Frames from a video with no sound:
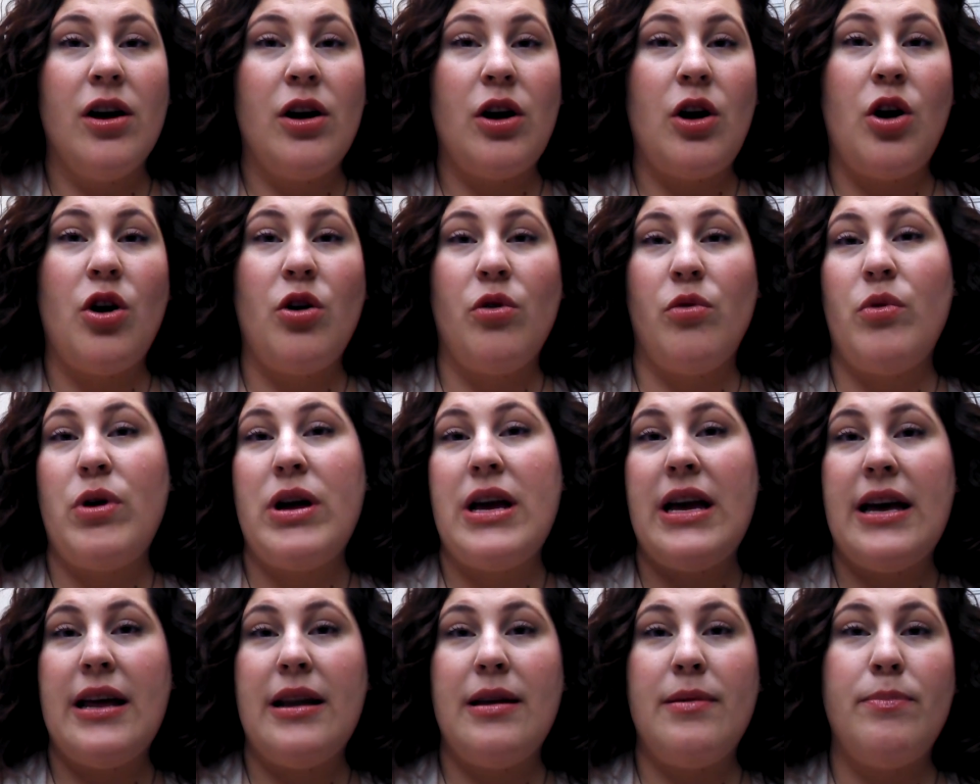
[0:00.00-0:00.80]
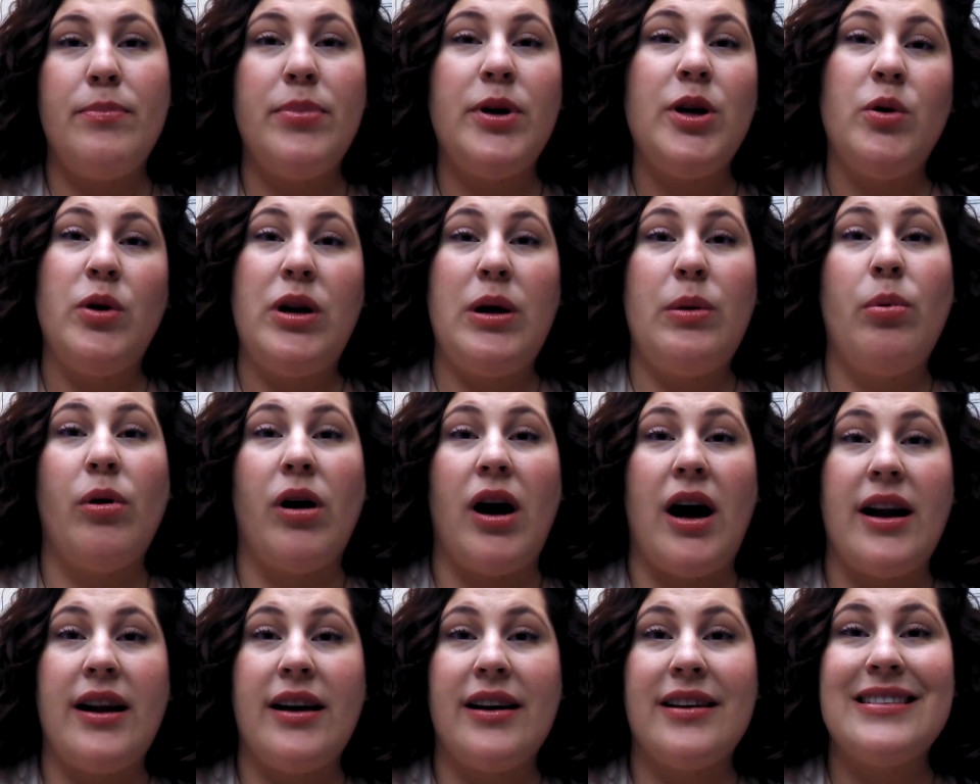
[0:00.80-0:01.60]
Korean beauty
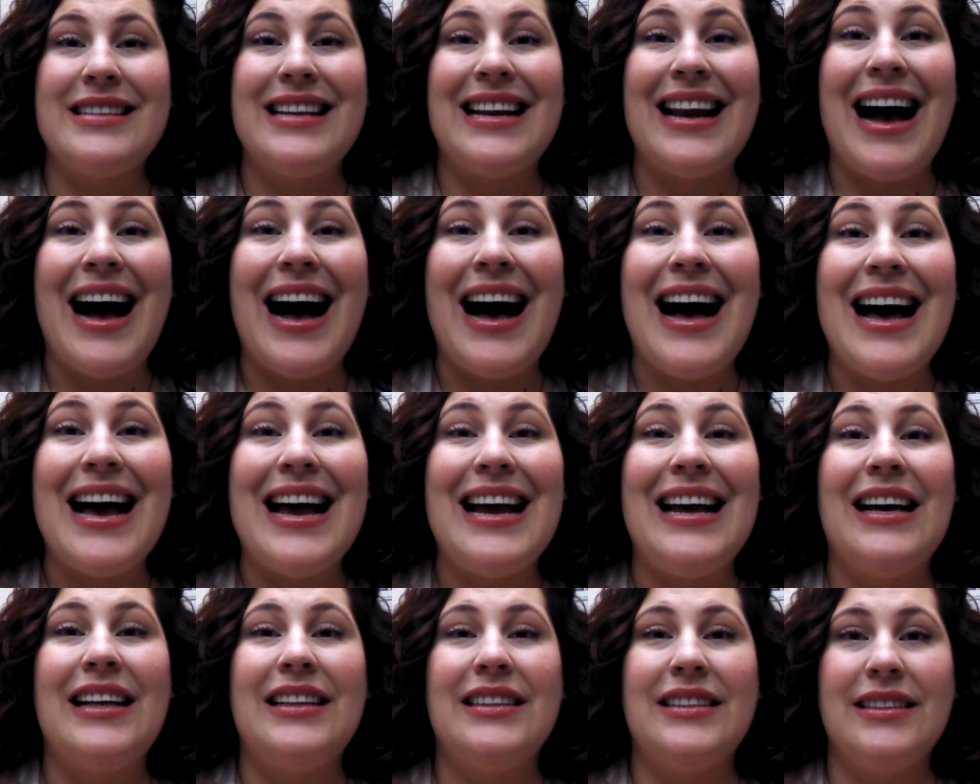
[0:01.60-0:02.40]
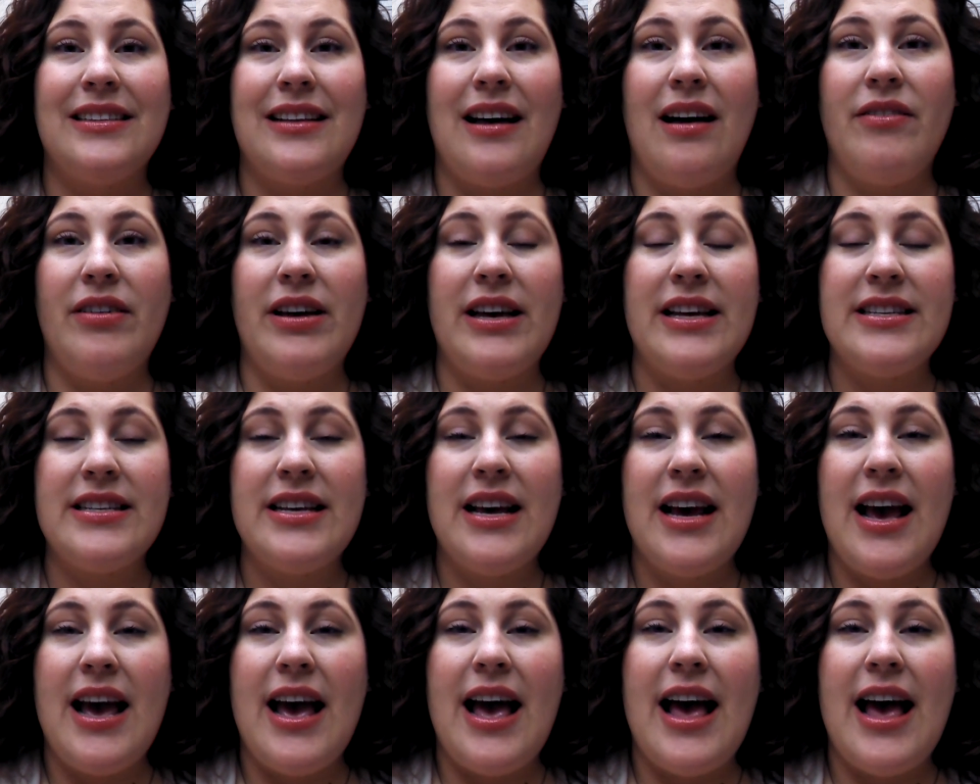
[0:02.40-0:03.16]
products, and I love it.